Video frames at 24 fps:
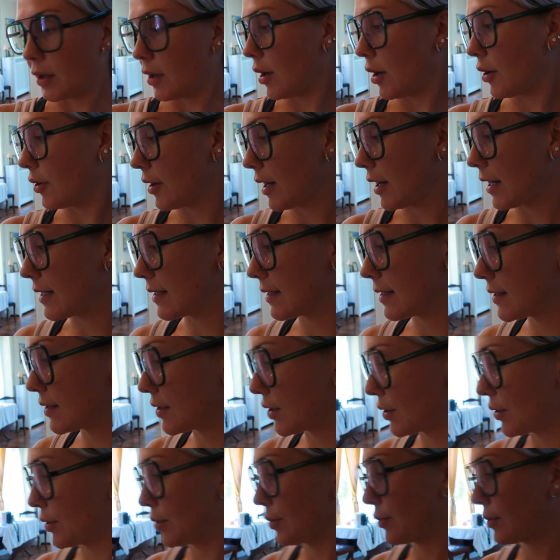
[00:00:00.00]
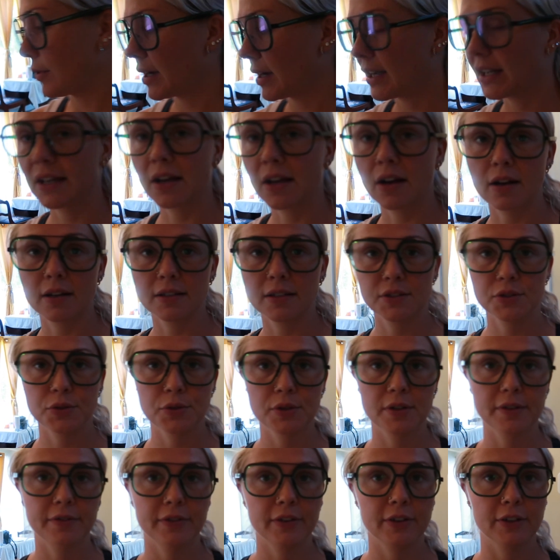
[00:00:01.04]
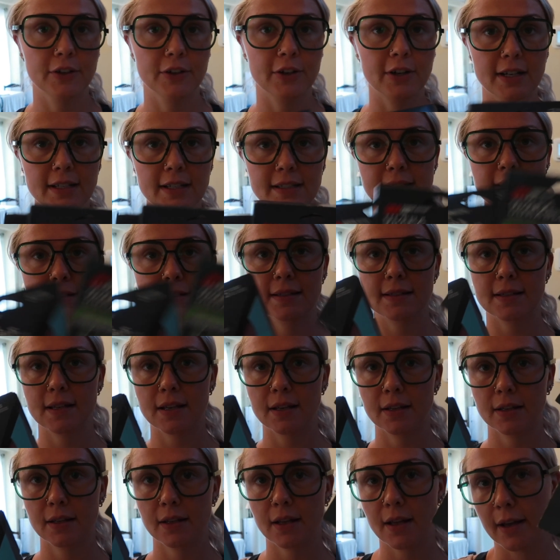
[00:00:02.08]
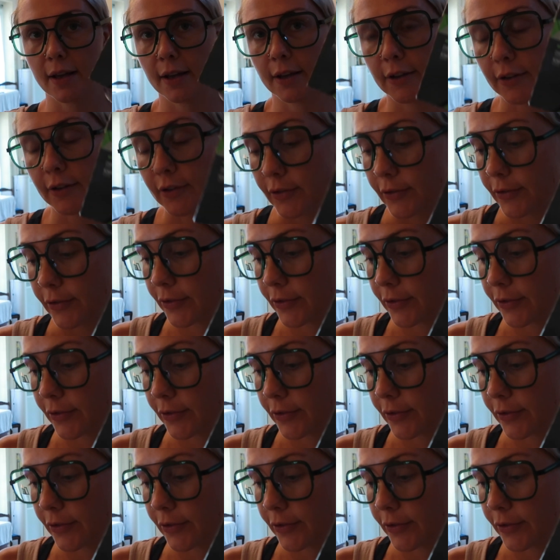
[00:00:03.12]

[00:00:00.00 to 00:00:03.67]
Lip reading: All right, so I got 2 different grits of